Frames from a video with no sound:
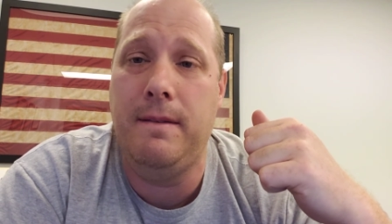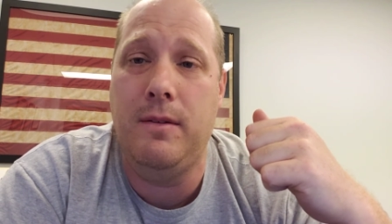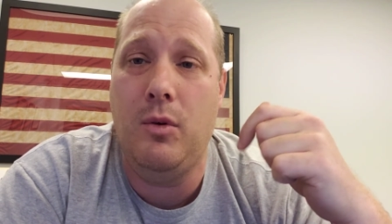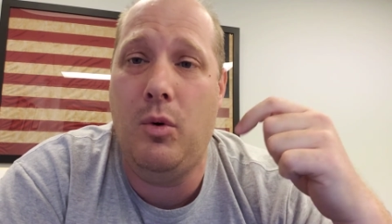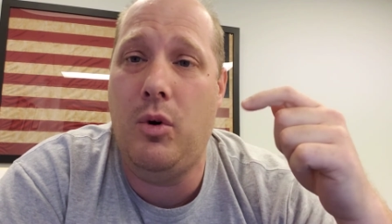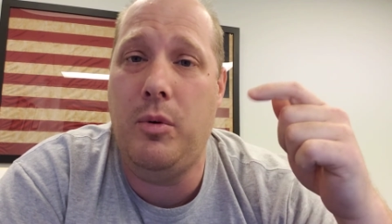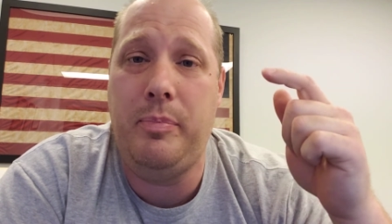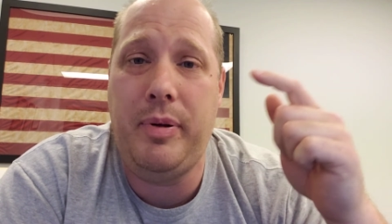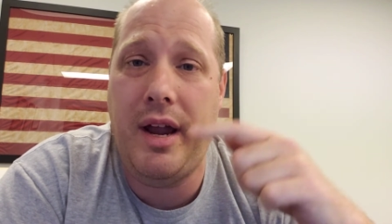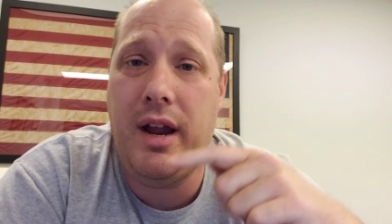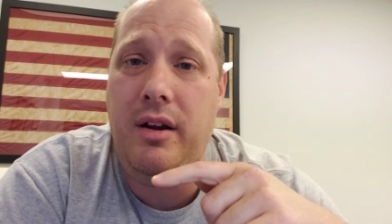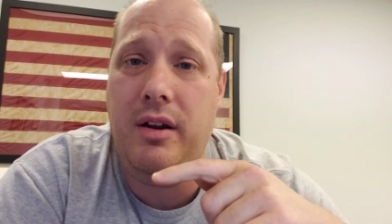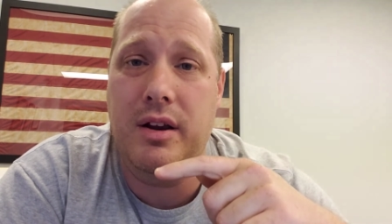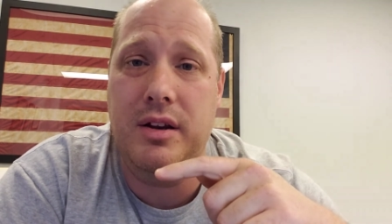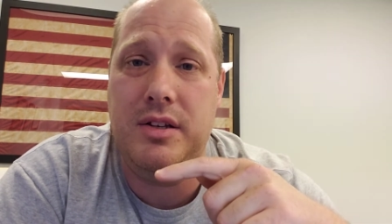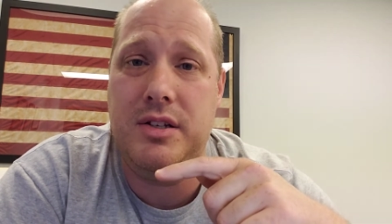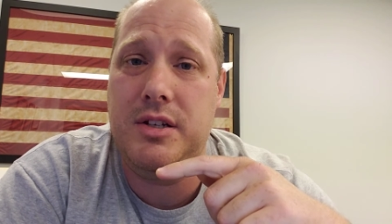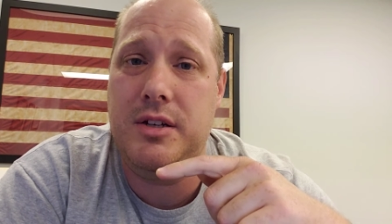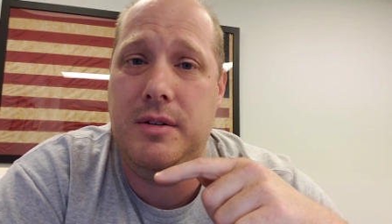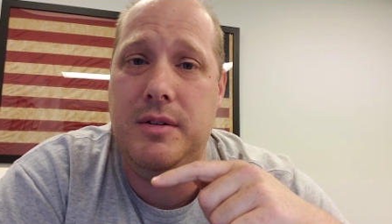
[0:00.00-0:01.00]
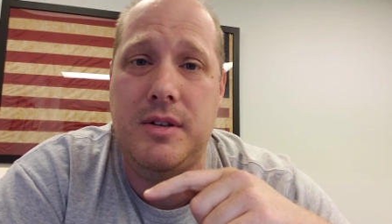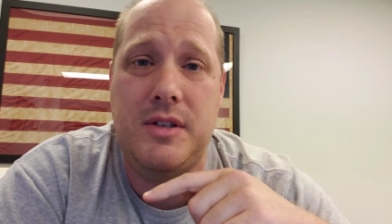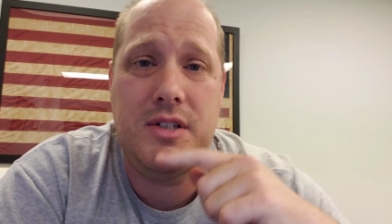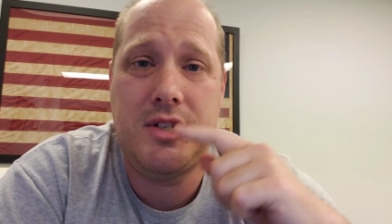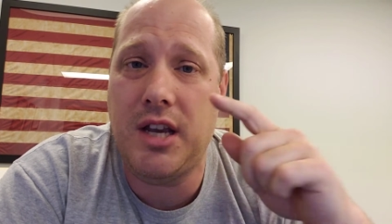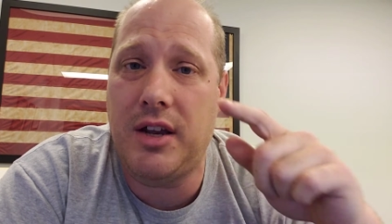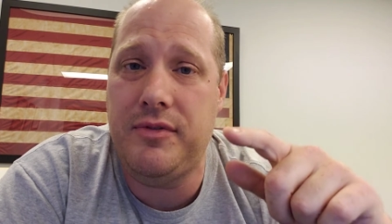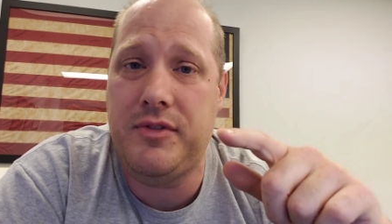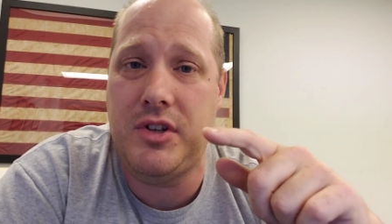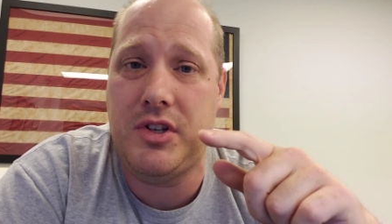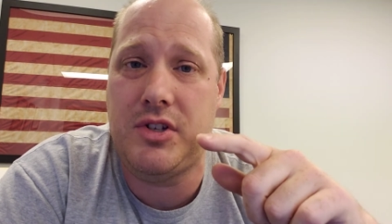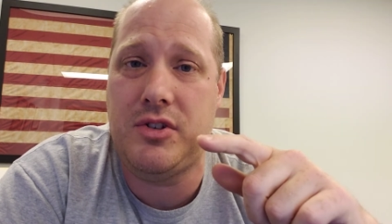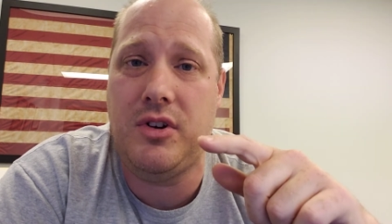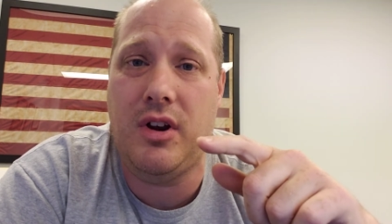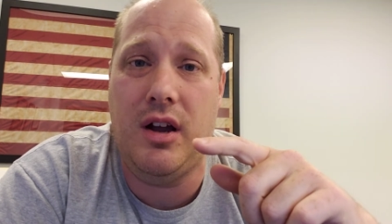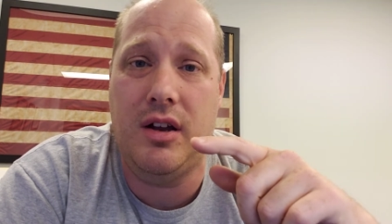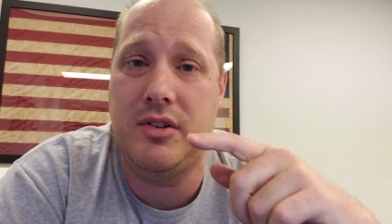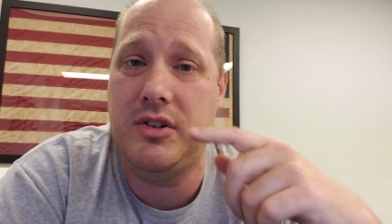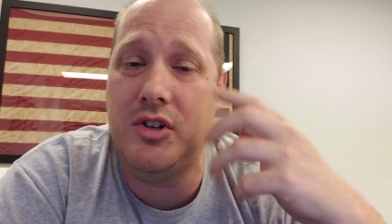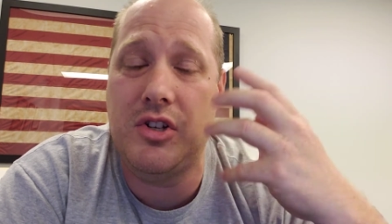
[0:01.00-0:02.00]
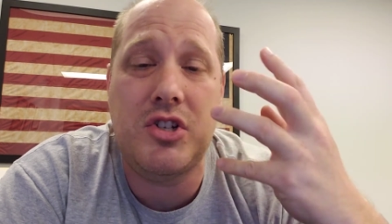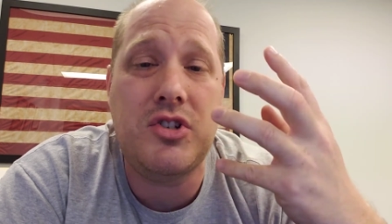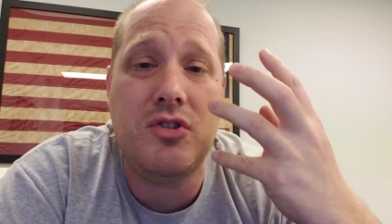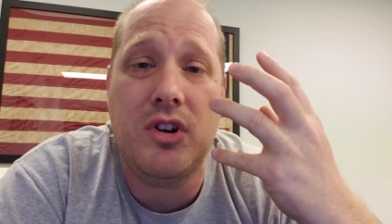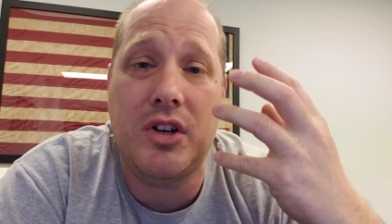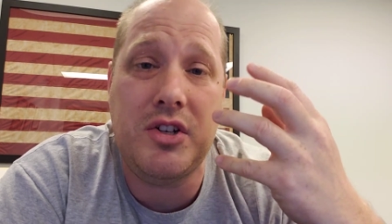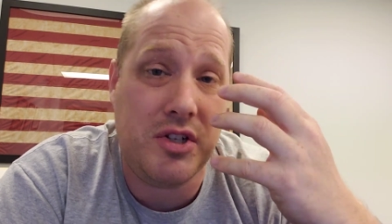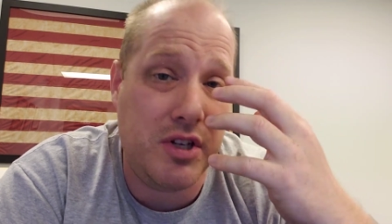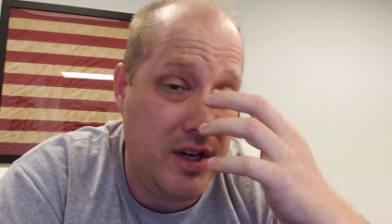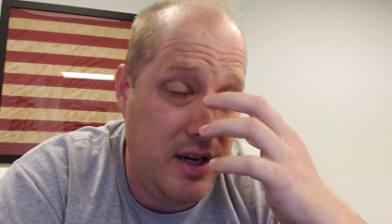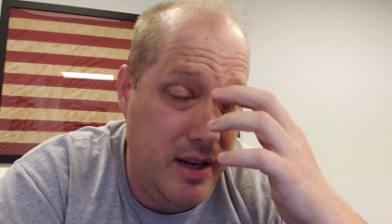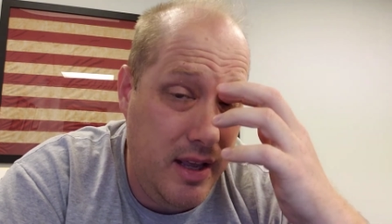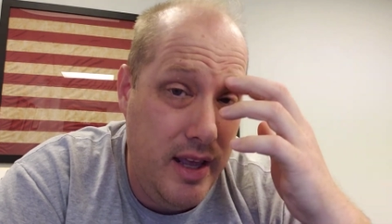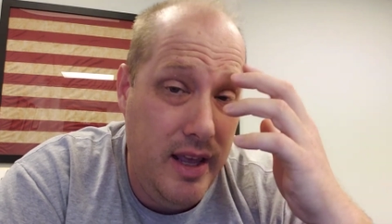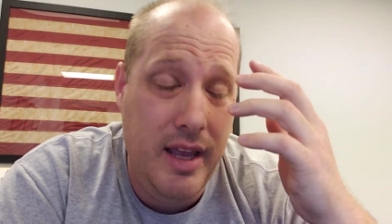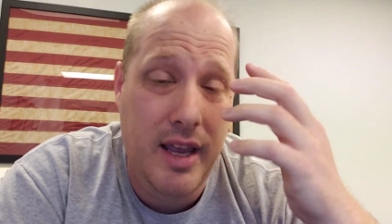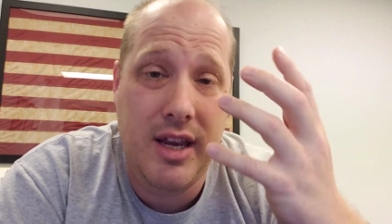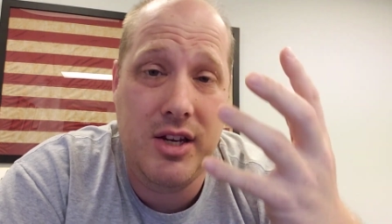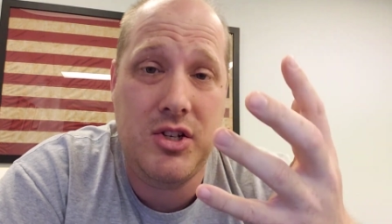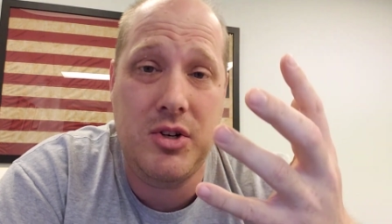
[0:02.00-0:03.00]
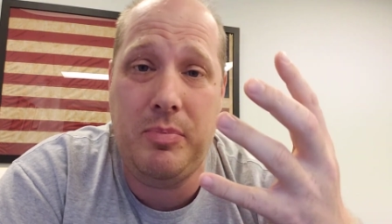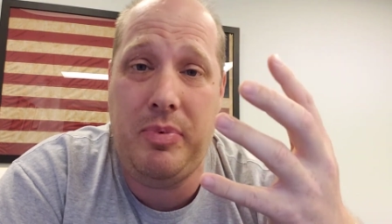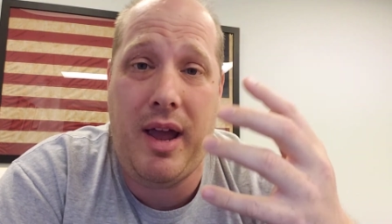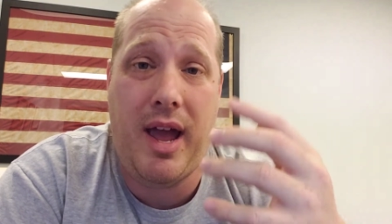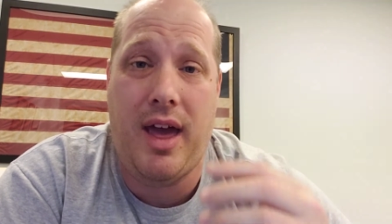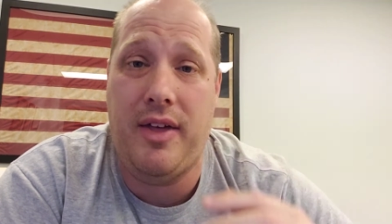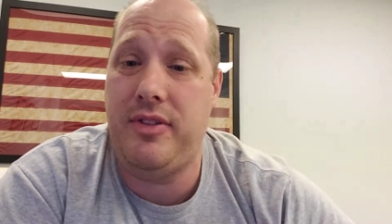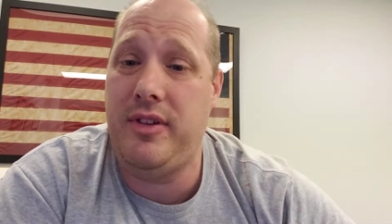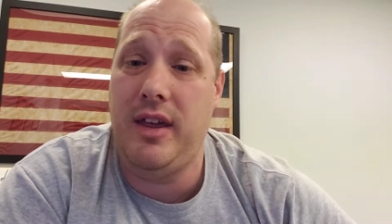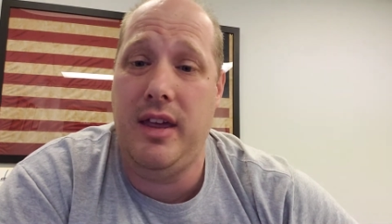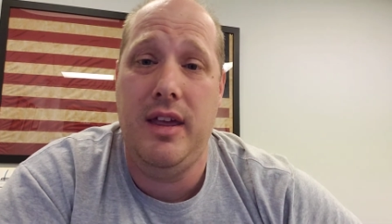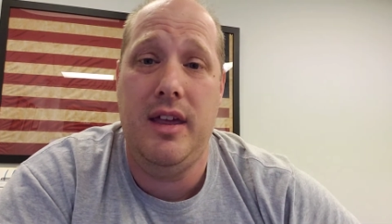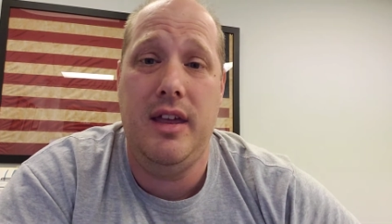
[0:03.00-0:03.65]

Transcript: Or perish, self destruct. Destruction is your path.